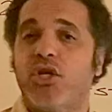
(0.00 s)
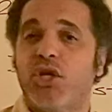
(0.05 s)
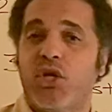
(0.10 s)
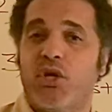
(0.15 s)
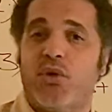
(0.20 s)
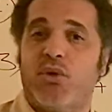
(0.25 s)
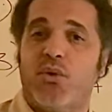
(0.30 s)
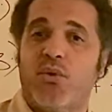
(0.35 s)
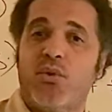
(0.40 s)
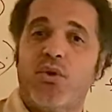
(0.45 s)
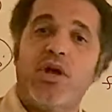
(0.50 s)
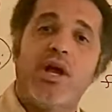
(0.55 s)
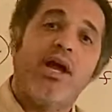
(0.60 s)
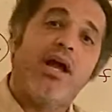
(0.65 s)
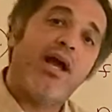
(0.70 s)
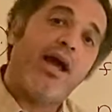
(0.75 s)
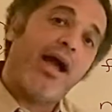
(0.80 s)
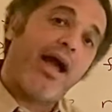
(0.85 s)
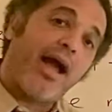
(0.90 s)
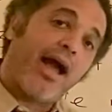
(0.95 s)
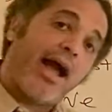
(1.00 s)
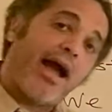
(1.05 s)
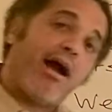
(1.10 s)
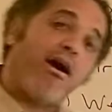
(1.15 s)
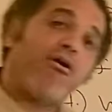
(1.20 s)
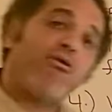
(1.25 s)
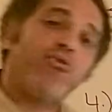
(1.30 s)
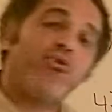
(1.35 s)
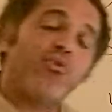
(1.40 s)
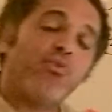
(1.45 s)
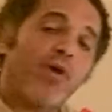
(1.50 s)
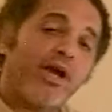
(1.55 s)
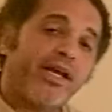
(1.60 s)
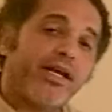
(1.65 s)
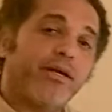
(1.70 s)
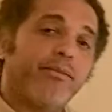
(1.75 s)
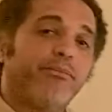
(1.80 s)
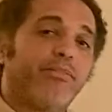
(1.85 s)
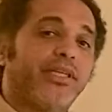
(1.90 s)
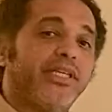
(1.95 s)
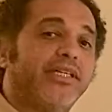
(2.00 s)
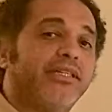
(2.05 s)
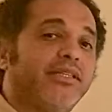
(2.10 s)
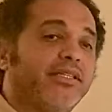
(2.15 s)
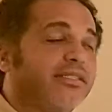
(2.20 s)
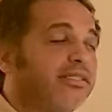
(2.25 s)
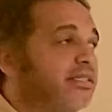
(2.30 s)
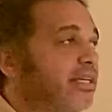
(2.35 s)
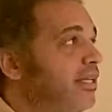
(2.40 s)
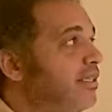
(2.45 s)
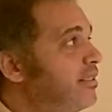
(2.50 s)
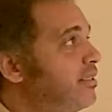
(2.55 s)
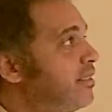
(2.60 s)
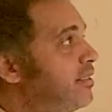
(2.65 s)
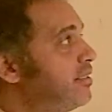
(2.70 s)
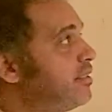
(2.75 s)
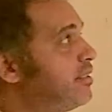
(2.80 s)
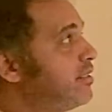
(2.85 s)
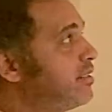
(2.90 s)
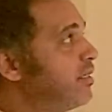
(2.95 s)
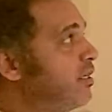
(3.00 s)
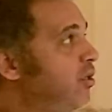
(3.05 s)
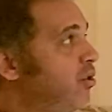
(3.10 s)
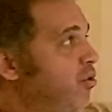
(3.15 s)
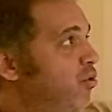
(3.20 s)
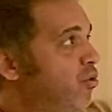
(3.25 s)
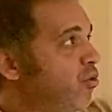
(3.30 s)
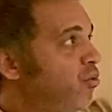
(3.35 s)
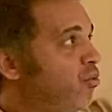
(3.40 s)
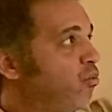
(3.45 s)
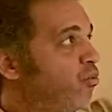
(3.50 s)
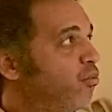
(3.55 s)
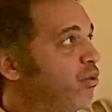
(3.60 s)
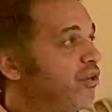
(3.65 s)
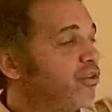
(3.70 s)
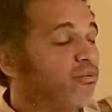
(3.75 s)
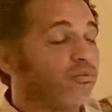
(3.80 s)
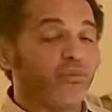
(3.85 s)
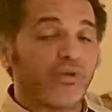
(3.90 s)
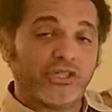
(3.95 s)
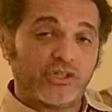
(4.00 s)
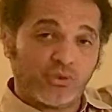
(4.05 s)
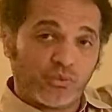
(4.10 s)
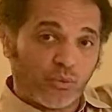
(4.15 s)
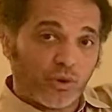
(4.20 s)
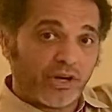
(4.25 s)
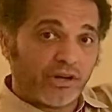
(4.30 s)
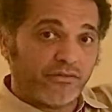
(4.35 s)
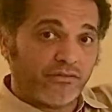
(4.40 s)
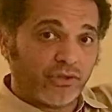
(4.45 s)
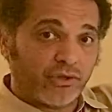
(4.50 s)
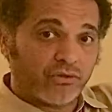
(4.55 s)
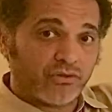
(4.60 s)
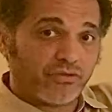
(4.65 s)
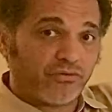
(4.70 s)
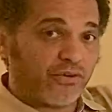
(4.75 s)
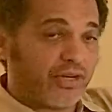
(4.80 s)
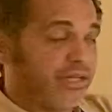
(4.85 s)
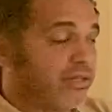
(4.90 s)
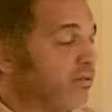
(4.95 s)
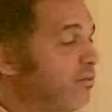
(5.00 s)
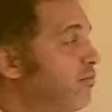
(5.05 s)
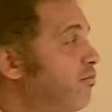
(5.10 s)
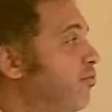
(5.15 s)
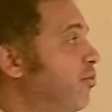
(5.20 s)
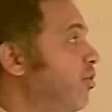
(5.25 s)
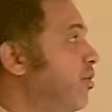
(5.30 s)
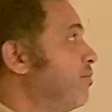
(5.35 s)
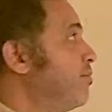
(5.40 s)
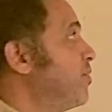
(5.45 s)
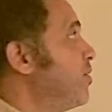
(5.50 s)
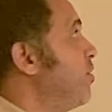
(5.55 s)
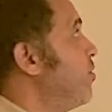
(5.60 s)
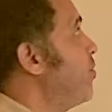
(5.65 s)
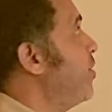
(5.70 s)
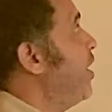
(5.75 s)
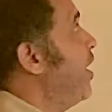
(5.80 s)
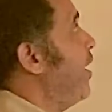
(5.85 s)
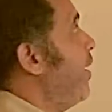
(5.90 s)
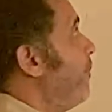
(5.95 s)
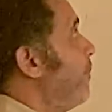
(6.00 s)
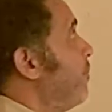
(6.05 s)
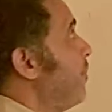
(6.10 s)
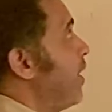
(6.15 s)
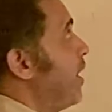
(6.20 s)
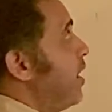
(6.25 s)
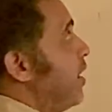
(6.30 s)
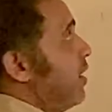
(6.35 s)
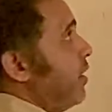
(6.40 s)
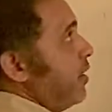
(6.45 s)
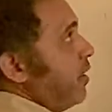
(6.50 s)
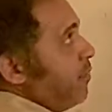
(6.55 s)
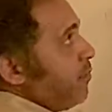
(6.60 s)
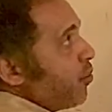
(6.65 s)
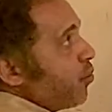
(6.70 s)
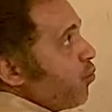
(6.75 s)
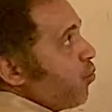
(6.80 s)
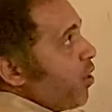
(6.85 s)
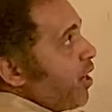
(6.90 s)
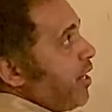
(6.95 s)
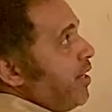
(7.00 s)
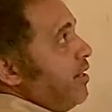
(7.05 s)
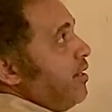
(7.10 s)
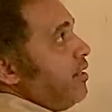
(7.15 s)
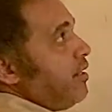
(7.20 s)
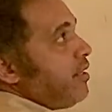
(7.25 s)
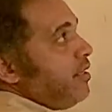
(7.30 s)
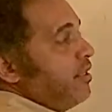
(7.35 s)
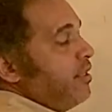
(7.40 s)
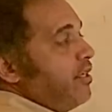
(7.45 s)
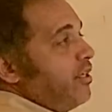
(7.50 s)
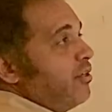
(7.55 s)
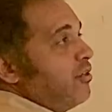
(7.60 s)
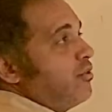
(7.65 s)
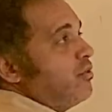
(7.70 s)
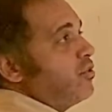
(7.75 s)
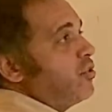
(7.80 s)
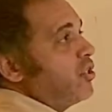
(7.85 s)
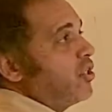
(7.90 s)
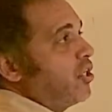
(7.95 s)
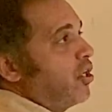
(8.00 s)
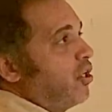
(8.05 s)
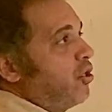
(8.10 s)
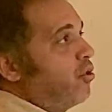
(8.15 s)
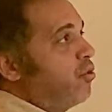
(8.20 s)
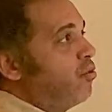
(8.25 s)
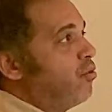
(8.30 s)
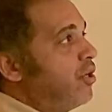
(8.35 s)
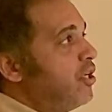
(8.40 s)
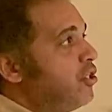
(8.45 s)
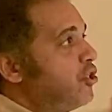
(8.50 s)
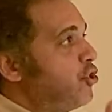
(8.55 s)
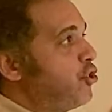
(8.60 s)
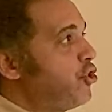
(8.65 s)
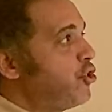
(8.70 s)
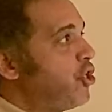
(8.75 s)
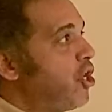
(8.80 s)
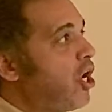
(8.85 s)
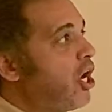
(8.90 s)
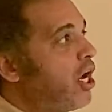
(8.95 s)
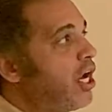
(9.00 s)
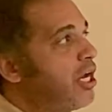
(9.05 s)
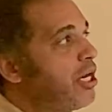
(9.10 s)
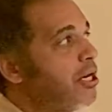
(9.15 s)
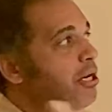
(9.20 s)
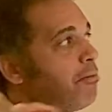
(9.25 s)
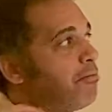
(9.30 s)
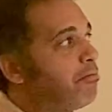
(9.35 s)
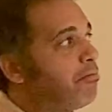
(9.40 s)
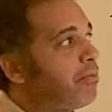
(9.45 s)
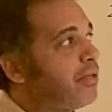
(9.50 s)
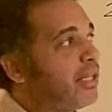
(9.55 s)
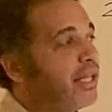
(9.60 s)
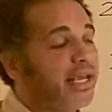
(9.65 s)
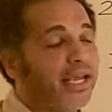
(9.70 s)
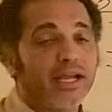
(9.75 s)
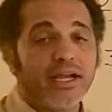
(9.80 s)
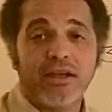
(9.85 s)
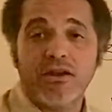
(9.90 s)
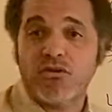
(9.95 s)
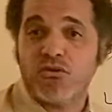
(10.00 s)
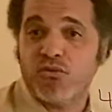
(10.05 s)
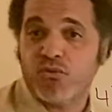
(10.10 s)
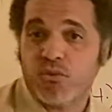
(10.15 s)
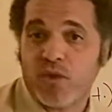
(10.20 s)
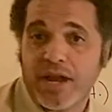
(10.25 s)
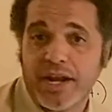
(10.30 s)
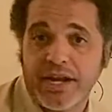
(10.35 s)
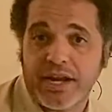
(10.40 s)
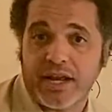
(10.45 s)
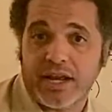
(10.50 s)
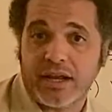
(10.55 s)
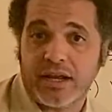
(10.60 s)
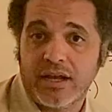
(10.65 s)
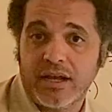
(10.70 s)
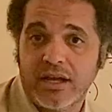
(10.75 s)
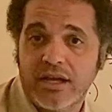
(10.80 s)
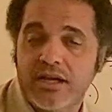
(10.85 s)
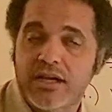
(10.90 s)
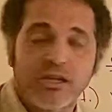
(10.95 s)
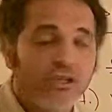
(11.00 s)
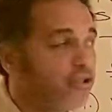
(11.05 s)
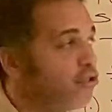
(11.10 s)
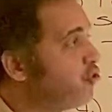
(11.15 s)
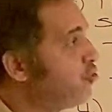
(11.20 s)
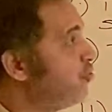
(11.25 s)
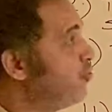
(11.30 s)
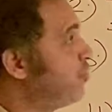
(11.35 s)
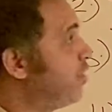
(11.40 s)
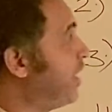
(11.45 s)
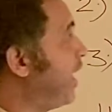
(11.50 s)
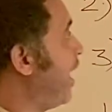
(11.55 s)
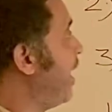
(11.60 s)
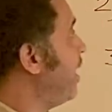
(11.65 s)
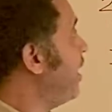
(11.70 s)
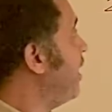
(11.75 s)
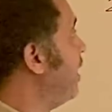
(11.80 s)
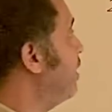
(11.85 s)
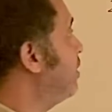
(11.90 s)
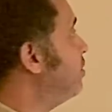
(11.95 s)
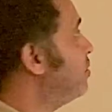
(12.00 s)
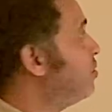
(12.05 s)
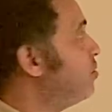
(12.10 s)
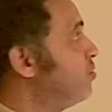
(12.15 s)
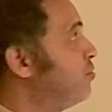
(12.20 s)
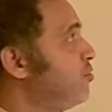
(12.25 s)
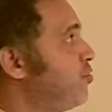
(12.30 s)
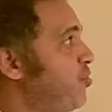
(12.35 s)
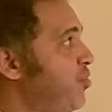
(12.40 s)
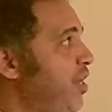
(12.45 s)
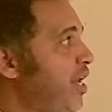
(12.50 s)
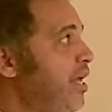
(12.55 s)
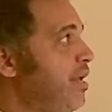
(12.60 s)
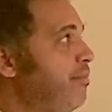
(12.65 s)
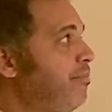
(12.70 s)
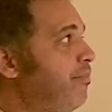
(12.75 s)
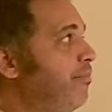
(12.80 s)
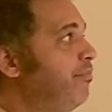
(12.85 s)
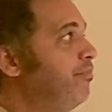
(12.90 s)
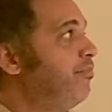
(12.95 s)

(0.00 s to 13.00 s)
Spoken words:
know, how do I complete the sentence with which one of those phrasal verbs? Okay. Number 1. Years ago, John blank running to get into shape.